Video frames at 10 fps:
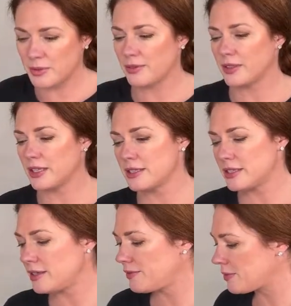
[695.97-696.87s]
We have
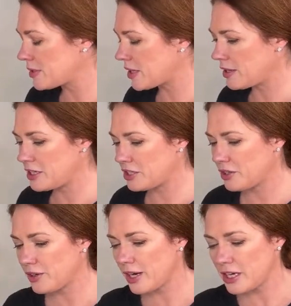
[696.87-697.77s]
Lindsay from Tarnation
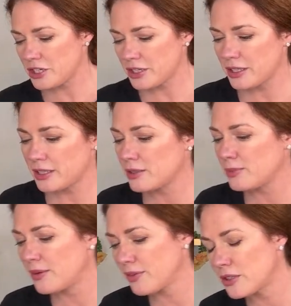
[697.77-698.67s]
Creations.
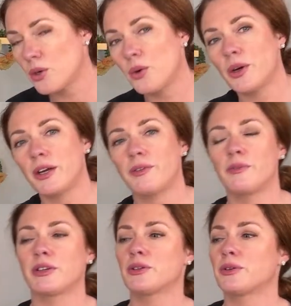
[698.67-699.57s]
We have Victoria from
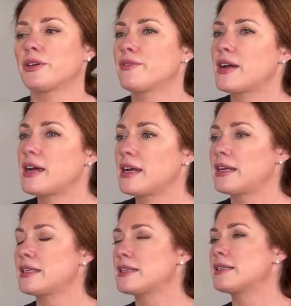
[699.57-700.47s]
Victoria
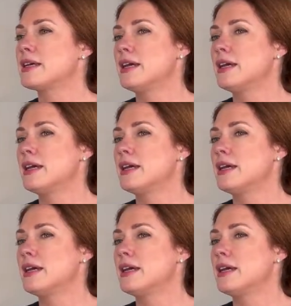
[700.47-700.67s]
Vines.